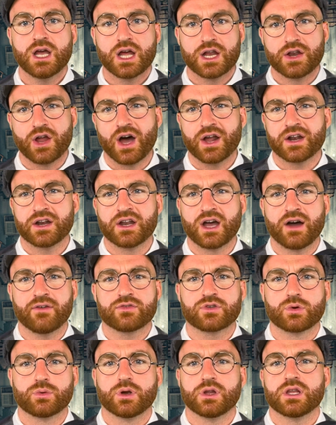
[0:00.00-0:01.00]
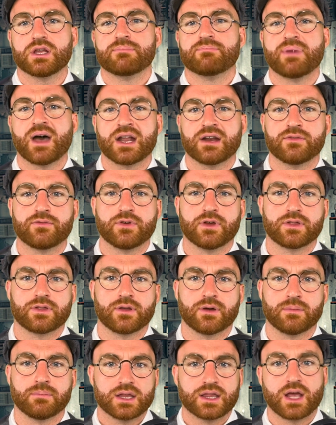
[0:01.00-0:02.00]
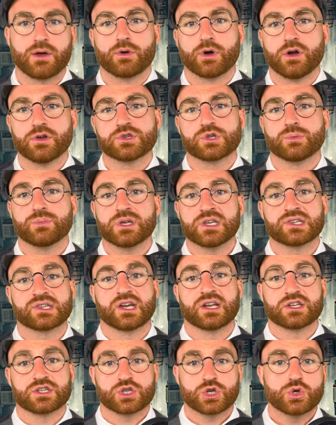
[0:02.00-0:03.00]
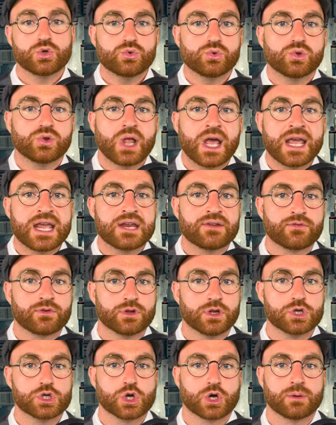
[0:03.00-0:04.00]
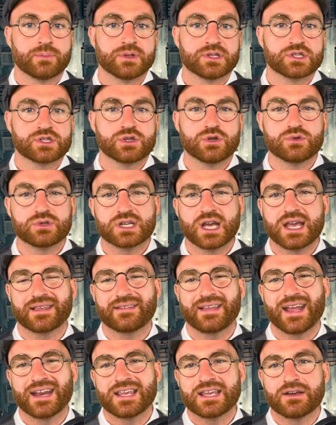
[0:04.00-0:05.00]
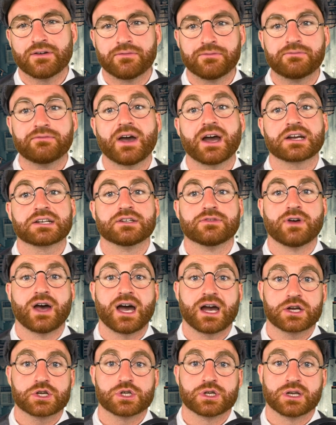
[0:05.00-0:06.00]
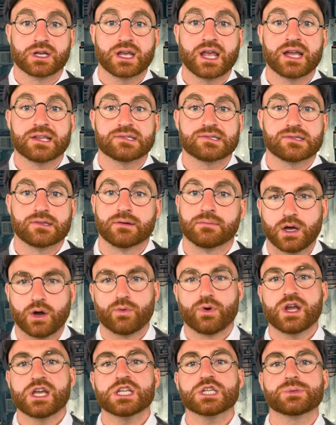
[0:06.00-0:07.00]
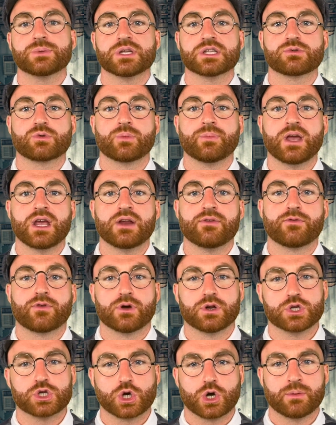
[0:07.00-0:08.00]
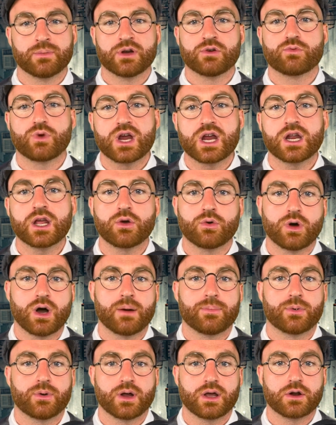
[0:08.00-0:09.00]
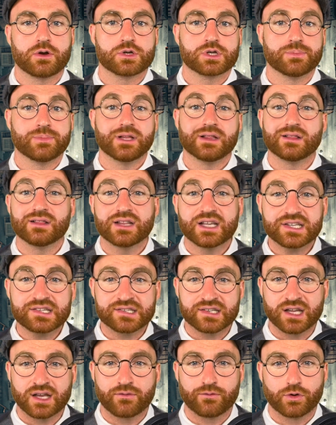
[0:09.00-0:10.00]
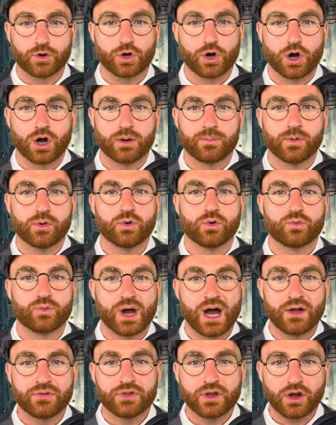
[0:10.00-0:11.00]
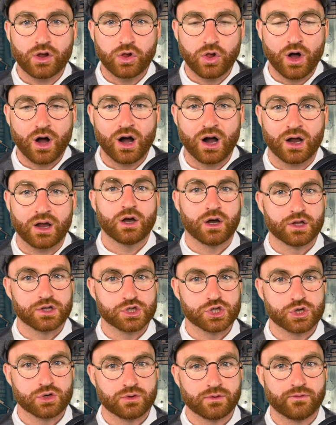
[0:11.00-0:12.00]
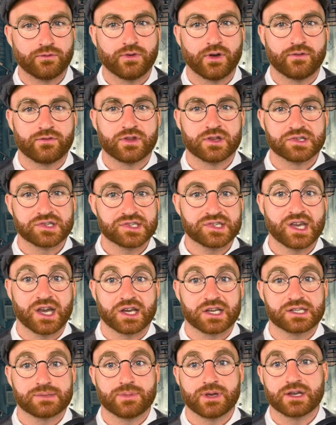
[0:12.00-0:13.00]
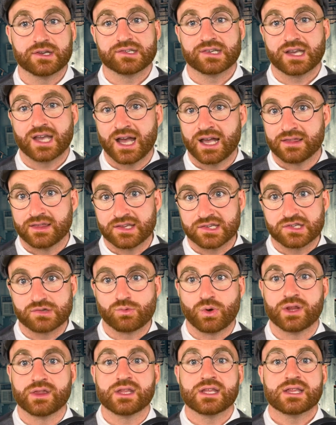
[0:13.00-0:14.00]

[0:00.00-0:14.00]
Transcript: not enough to really benefit them. They would also be sent too late for the Germans to take any effective action against them. Arrangements were made for a German radio operator to be listening for Garbo around the clock on June 5th and 6th, because again, this is when the